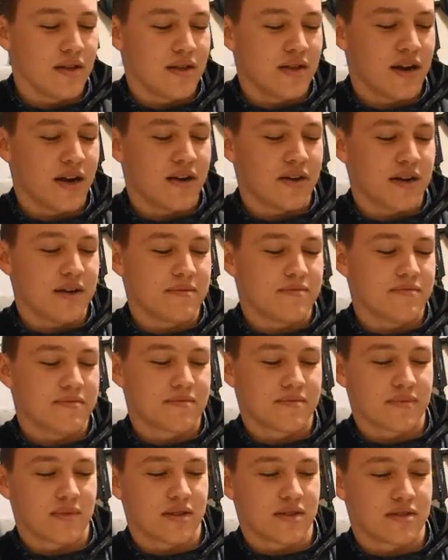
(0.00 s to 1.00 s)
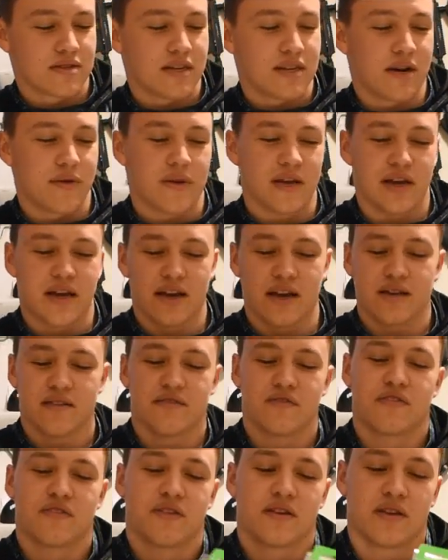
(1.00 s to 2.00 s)
Alright, so now we
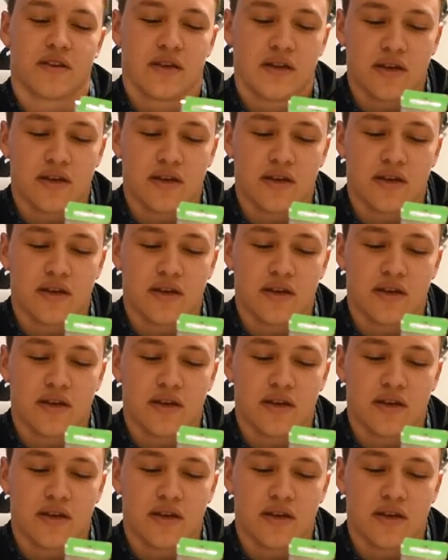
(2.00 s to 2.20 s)
have